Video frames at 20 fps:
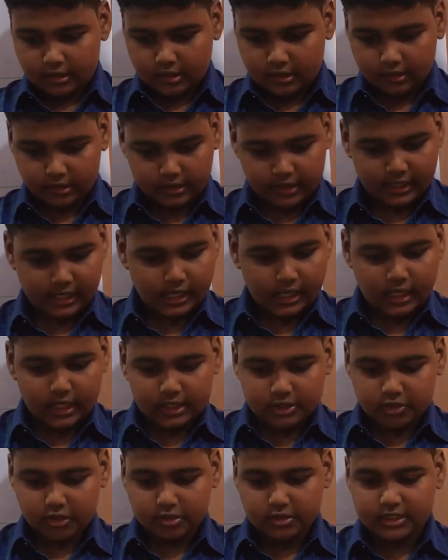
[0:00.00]
Okay,
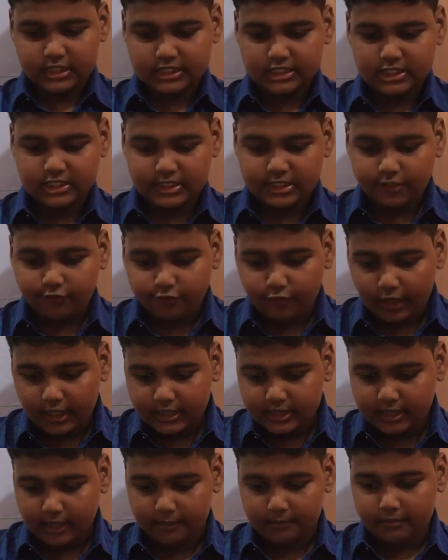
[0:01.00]
so this is the
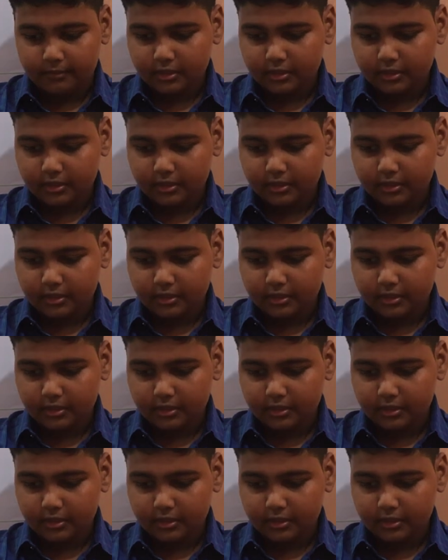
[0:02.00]
fulcrum.